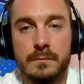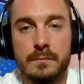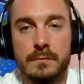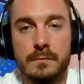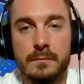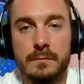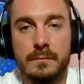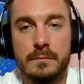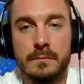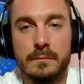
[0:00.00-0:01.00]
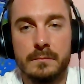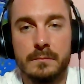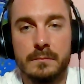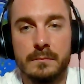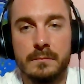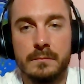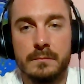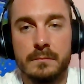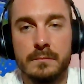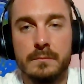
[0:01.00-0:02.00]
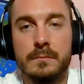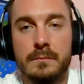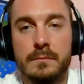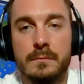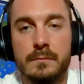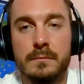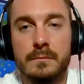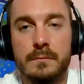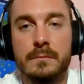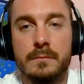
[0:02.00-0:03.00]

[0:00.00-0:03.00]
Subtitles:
This person isn't speaking.